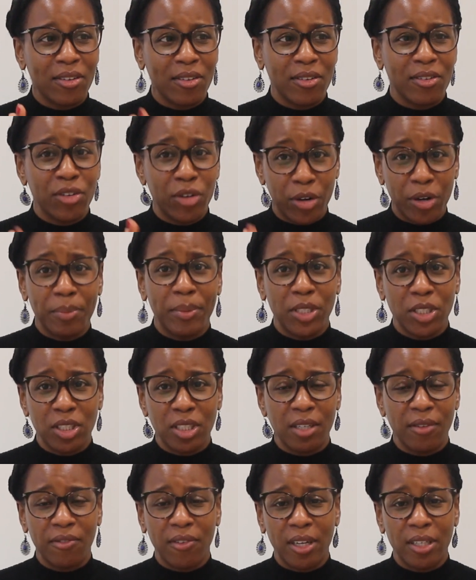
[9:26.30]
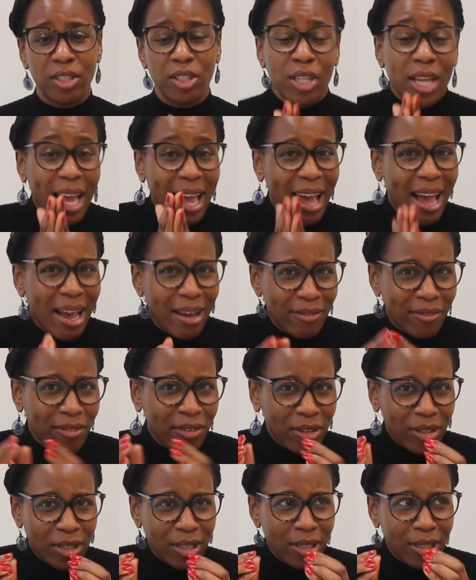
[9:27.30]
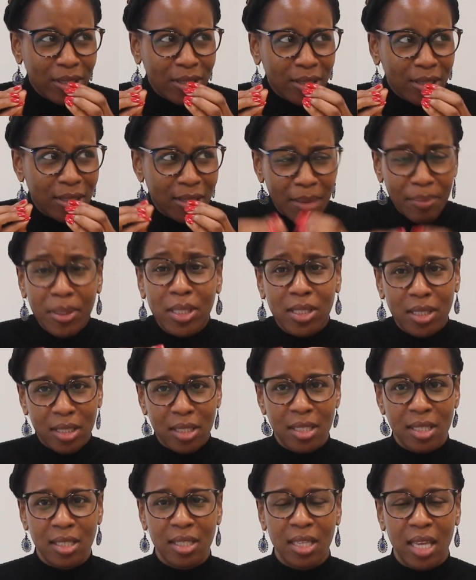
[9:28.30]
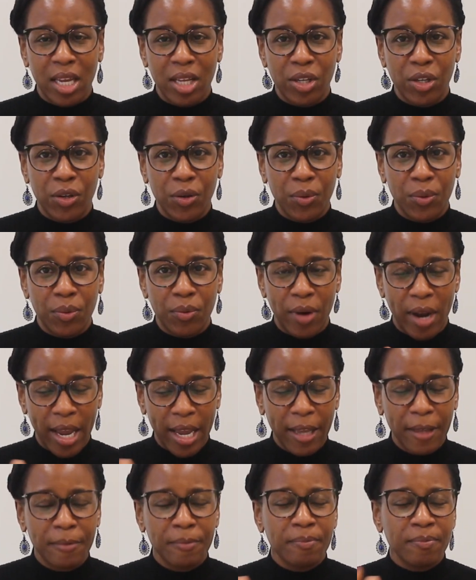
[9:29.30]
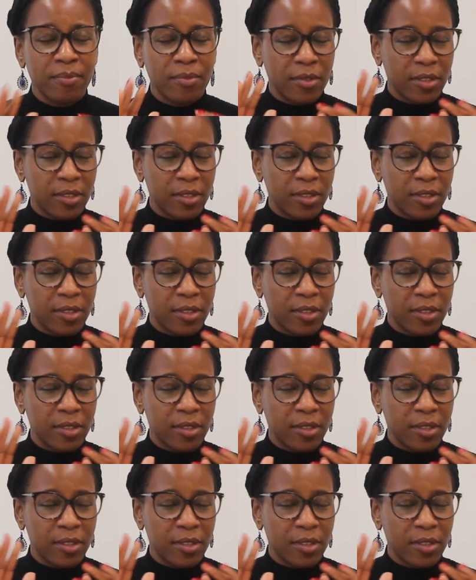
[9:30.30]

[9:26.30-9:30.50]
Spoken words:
your emergency fund to have something to sustain you, right?